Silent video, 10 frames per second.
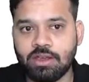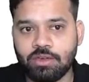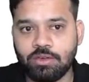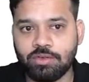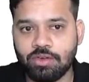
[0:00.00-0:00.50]

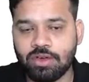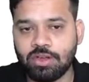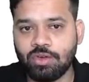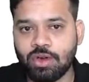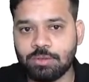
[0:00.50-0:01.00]
Going
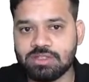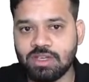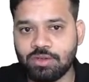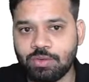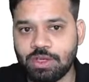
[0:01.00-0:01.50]
forward, COPE
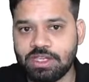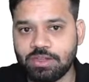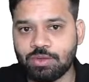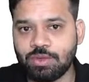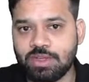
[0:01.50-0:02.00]
South
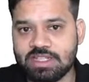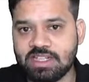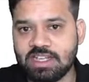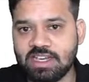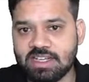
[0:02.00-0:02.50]
22 is
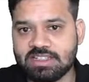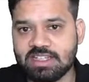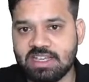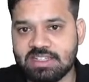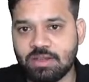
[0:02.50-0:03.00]
an air
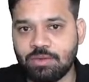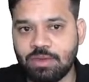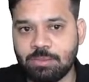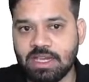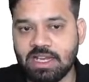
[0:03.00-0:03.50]
exercise,
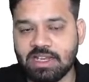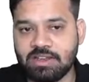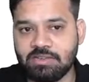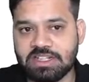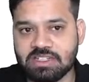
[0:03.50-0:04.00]
will be held
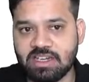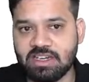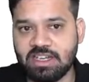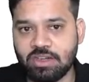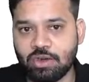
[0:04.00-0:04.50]
in which
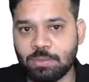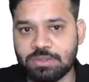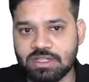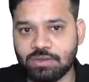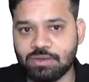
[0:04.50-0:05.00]
country? COPE
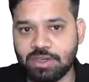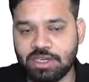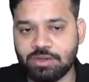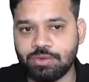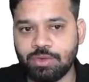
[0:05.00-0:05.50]
South
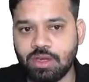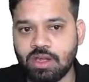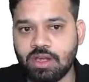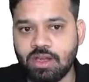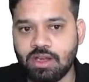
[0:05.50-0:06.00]
22.
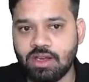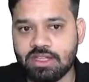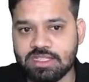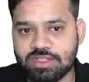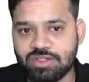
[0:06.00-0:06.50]

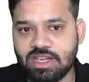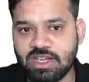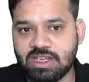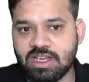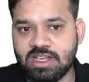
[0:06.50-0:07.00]
Is it Sri
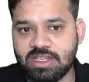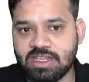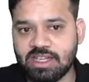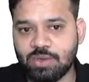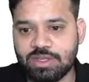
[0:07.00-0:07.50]
Lanka,
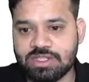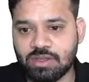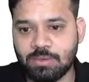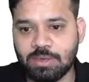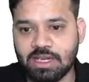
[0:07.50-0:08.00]
India, USA
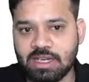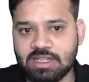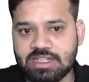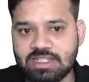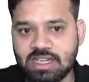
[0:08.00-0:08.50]
or
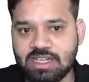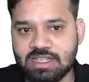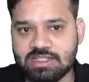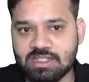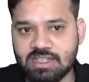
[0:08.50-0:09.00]
Bangladesh? Right
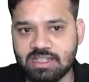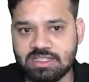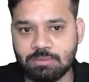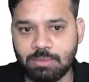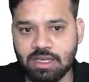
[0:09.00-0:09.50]
answer here
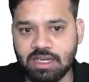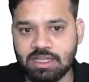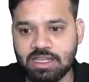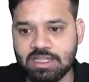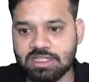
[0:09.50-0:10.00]
is
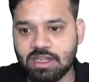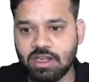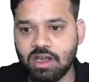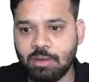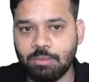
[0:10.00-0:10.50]
Bangladesh.
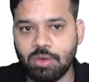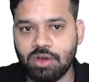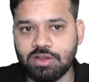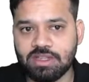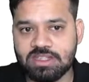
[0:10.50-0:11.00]
More
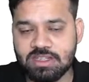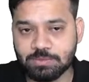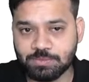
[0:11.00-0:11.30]
on this.